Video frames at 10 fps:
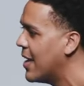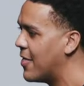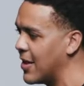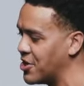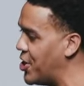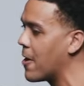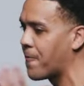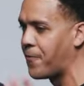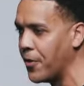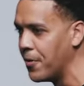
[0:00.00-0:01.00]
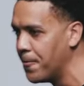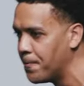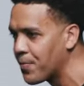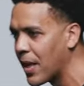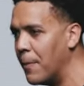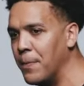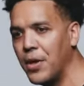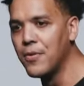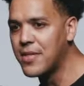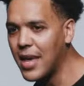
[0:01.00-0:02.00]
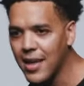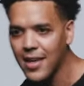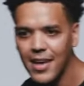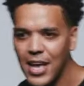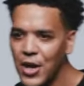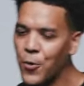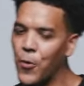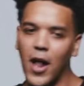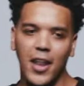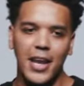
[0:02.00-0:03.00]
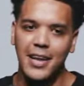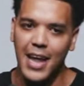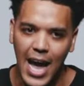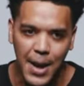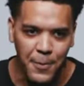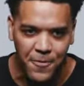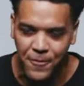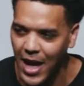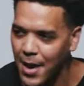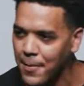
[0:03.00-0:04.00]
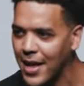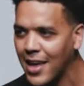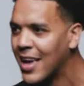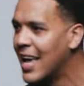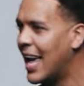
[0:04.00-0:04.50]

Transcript: The junk food, music, quality time with family